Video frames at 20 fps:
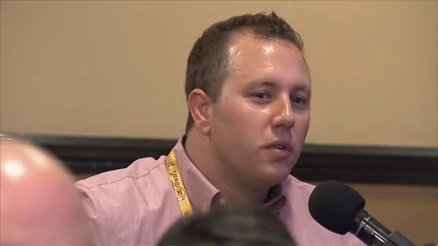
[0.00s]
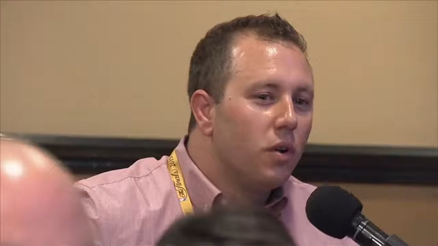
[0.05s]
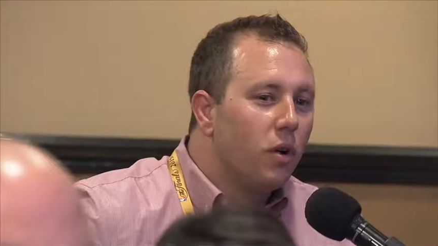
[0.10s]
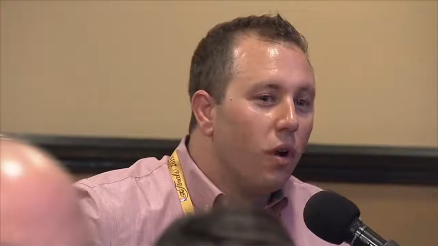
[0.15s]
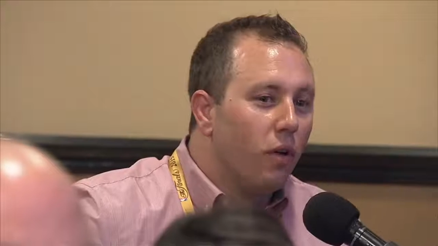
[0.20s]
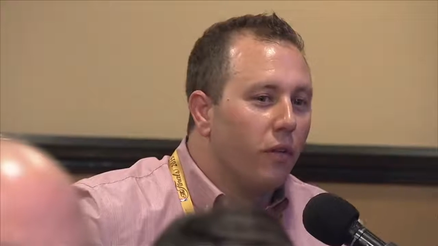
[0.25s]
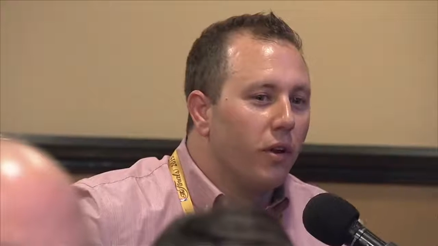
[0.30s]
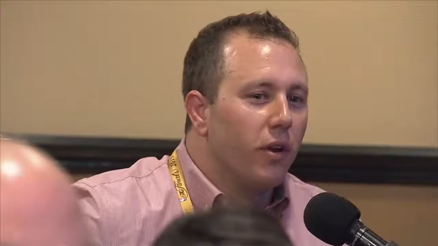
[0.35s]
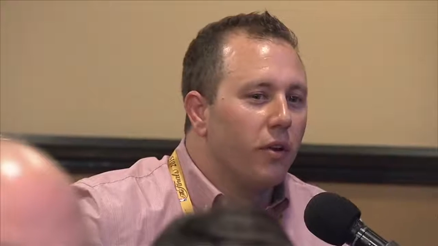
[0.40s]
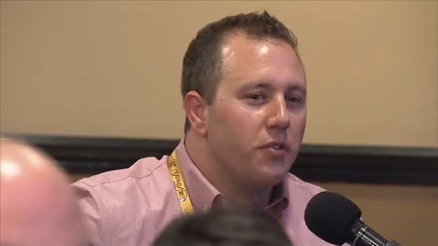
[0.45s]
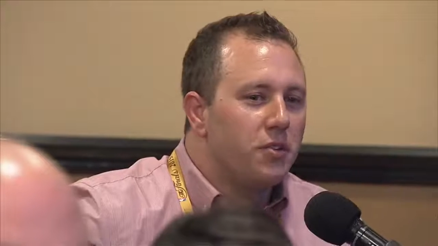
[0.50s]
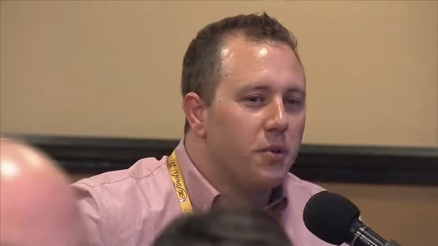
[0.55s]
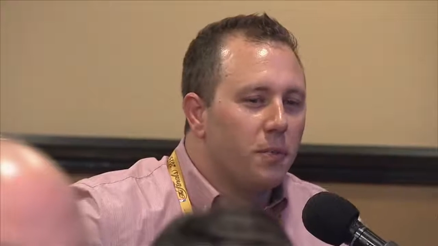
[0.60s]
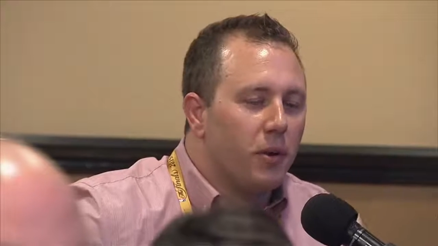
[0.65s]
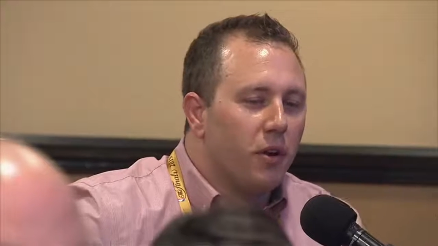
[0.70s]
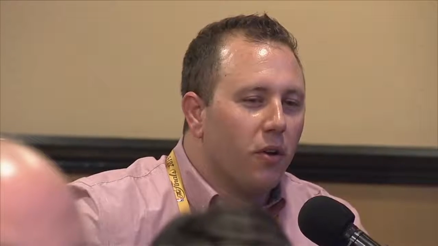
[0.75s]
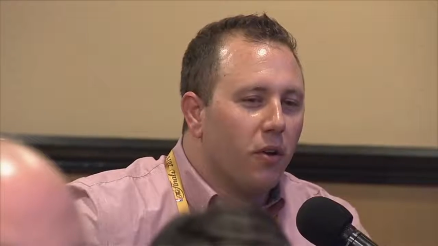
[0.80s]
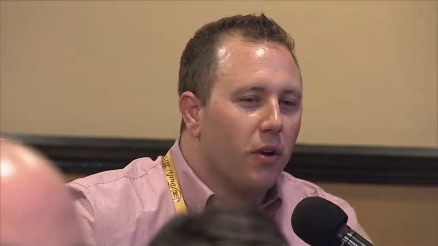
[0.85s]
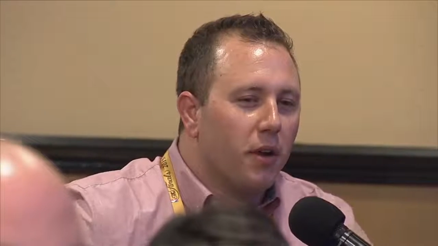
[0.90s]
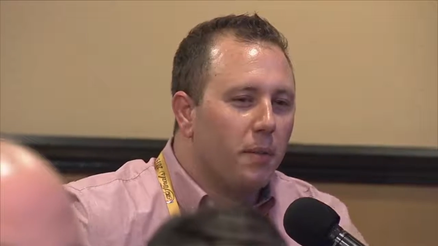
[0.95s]
over here, Jimmy
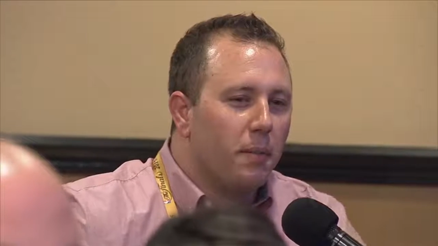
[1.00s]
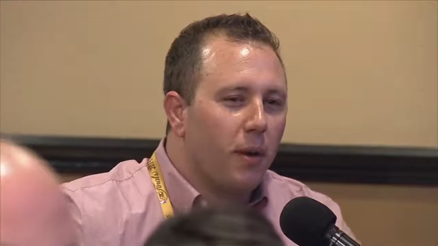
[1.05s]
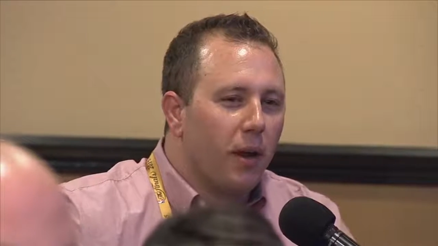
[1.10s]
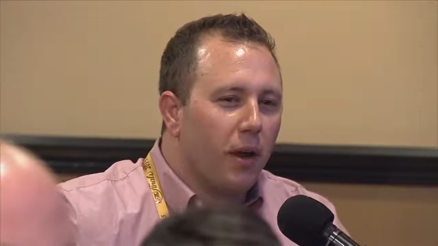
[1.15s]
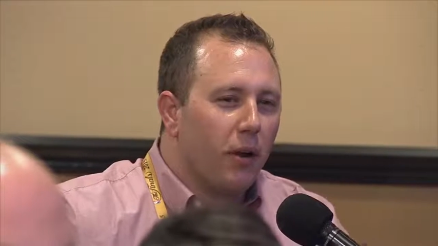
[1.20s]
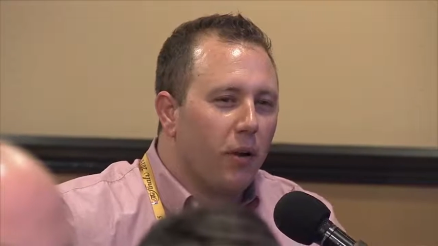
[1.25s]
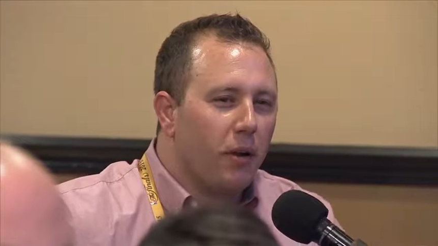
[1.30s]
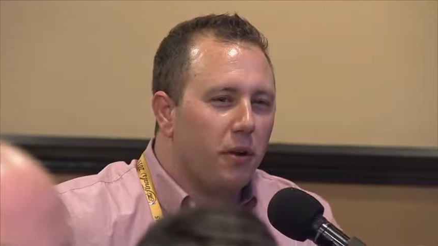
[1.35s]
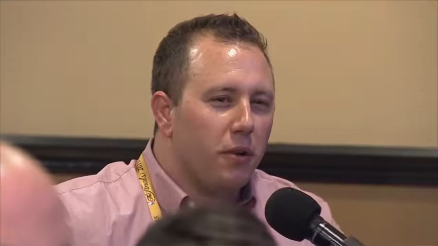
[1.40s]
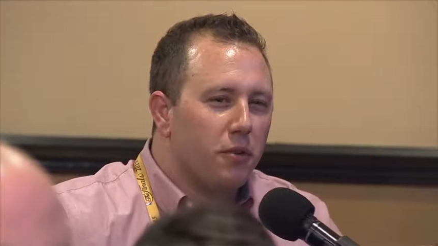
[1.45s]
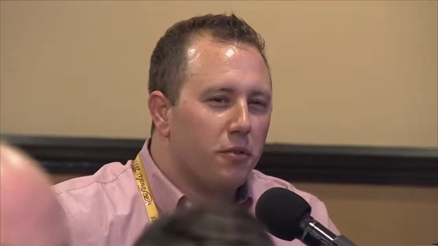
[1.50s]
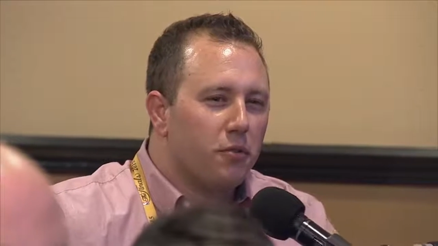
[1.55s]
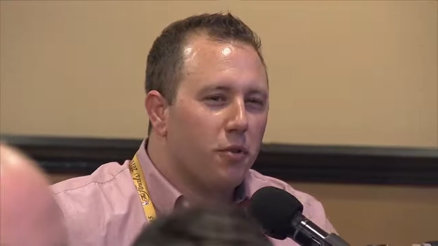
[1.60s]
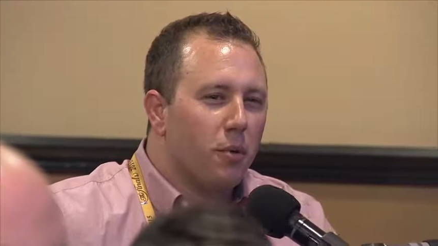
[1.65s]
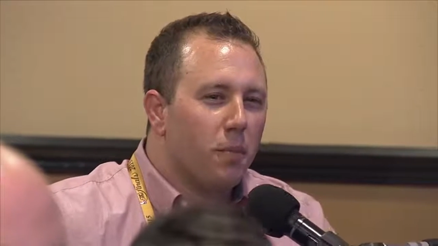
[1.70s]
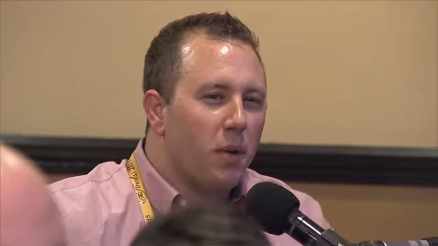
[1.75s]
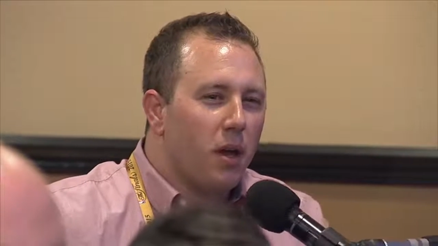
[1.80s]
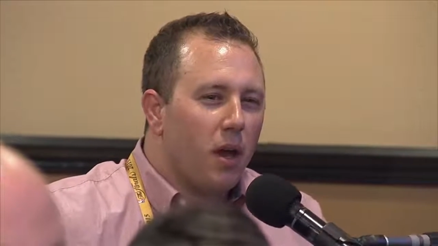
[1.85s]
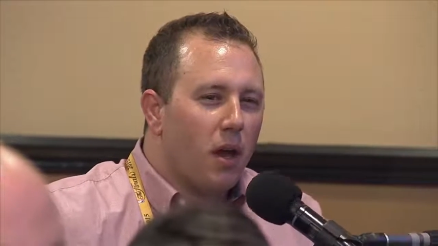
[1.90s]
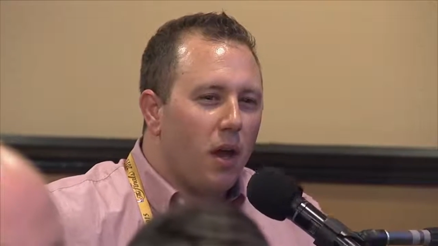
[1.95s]
Durkin, Bay Area News
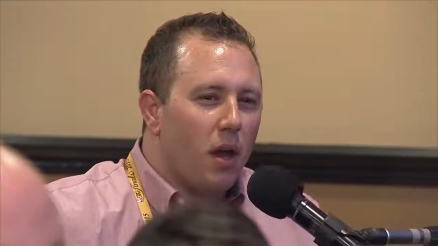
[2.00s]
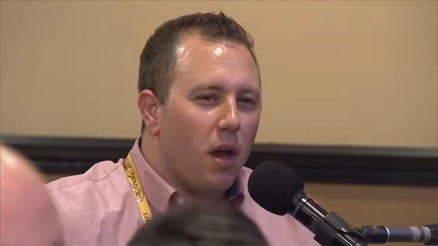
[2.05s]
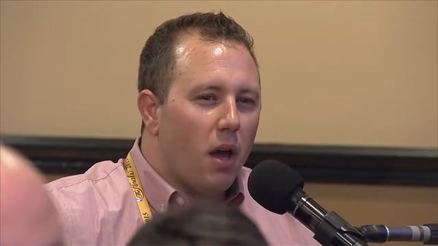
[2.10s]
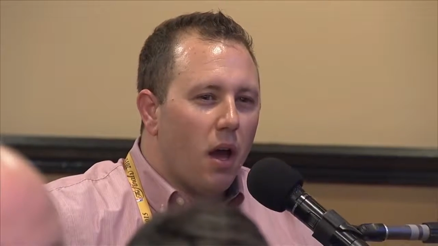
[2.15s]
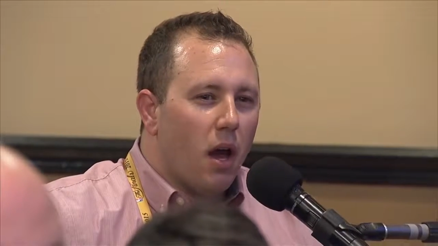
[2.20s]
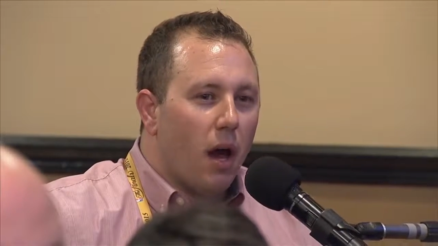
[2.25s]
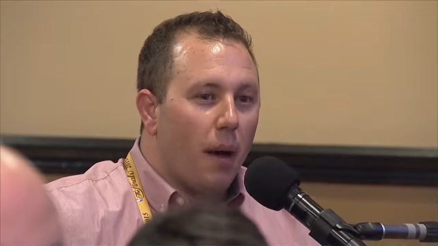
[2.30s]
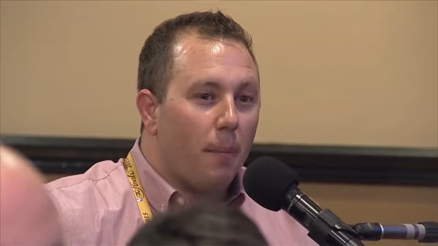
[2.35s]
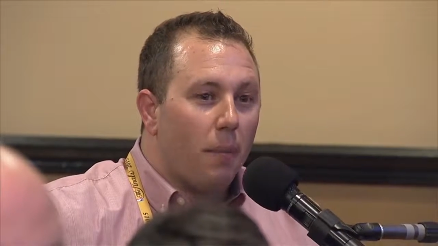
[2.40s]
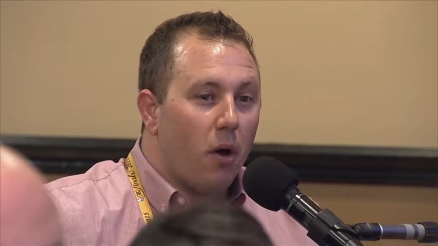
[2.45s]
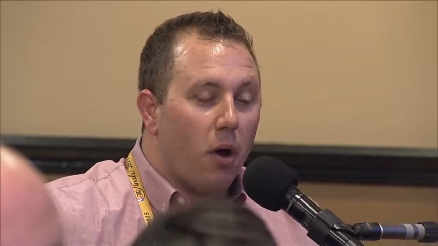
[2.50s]
Group. Um,